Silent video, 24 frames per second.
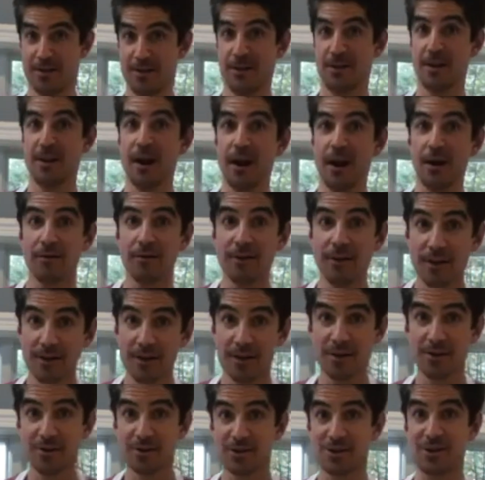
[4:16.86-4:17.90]
you know?
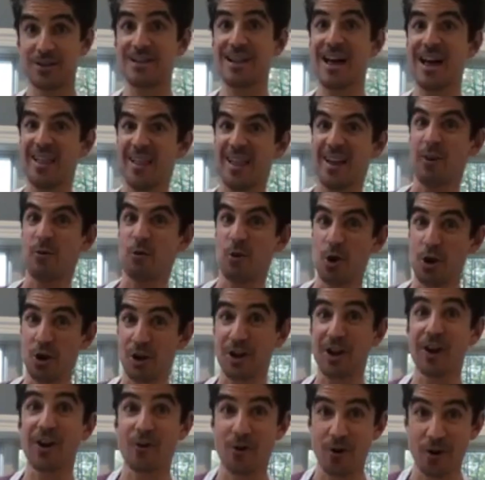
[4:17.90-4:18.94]
She's not like a real
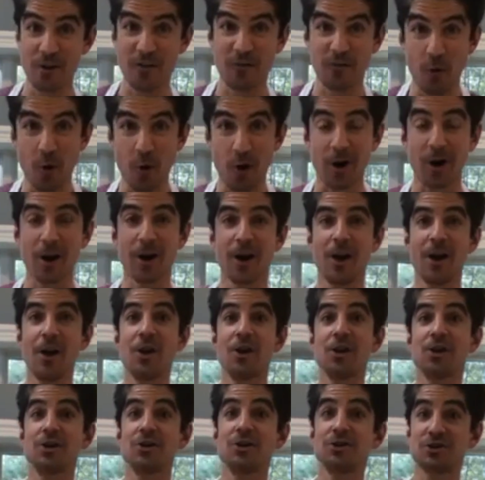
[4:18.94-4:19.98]
carnivore.
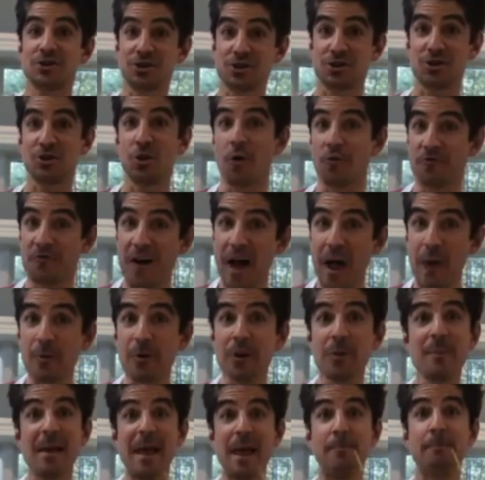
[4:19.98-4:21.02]
So if I
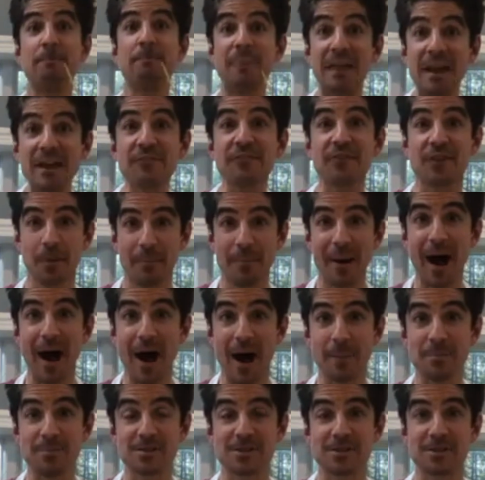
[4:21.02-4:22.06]
would have made beef
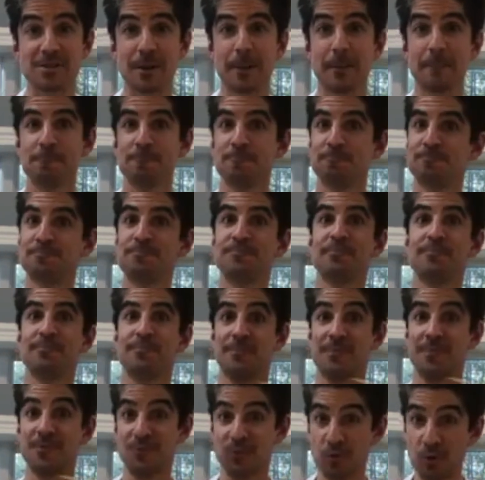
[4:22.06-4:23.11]
kebabs,
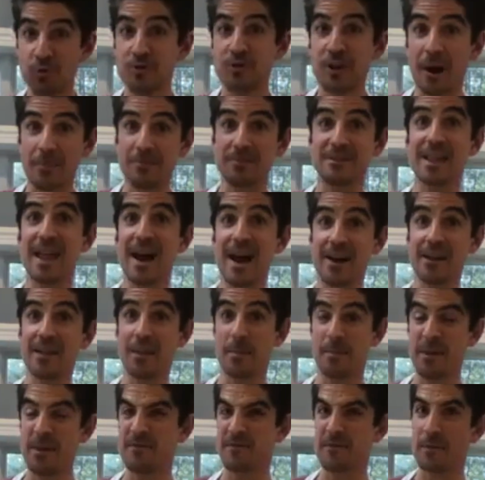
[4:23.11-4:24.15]
2 thumbs down on beef